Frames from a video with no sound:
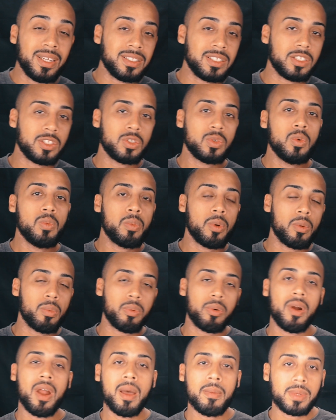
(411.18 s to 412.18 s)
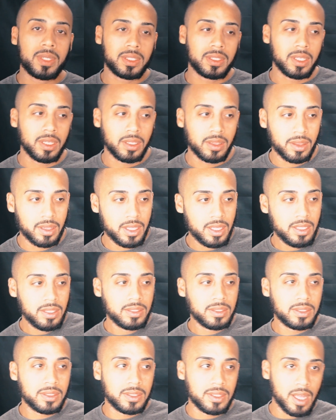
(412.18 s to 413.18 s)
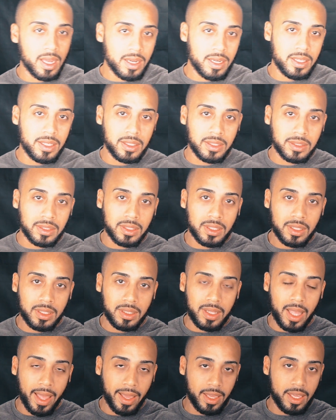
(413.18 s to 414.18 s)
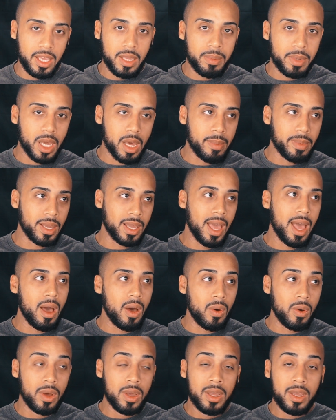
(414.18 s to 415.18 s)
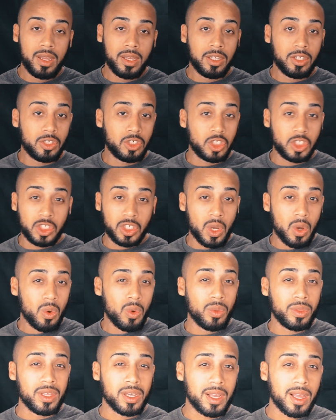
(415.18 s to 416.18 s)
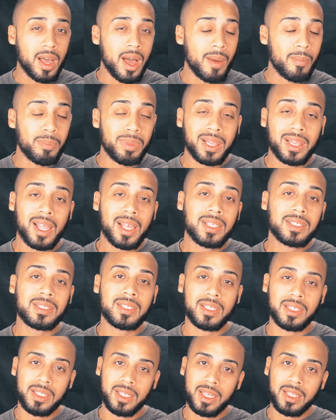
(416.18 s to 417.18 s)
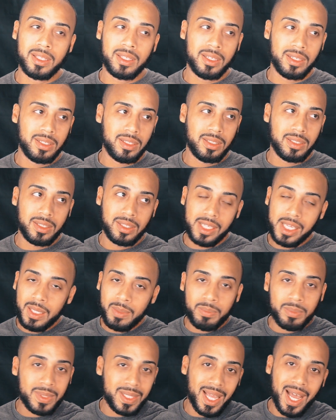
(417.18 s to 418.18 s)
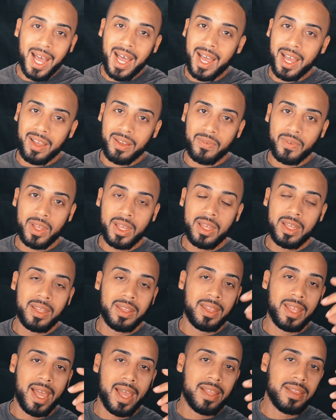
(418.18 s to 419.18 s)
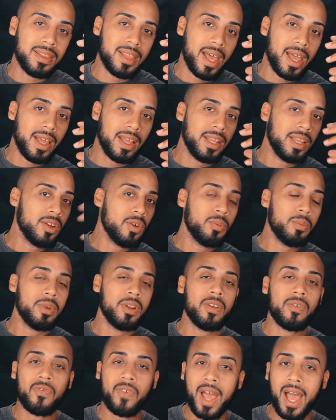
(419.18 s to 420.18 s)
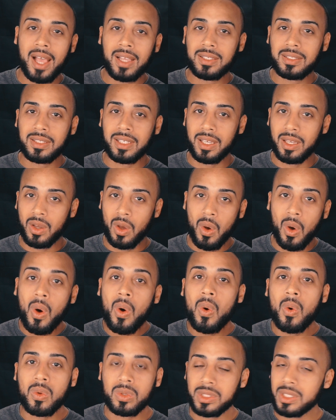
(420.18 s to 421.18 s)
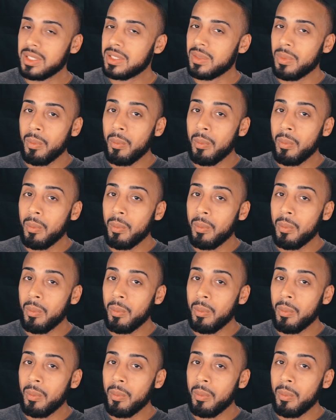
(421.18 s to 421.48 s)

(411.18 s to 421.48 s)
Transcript: it's super promising. These studies that keep coming out show the complexity and the deep dive that intermittent fasting holds. It's